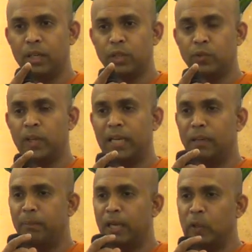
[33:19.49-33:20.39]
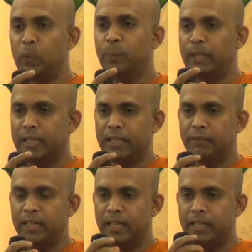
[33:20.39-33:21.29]
So we can manipulate,
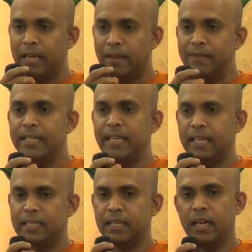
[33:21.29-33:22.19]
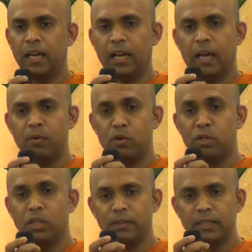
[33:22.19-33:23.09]
we can navigate our
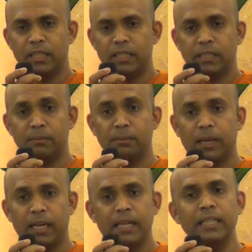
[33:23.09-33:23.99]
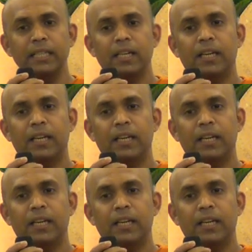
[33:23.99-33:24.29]
own nervous system by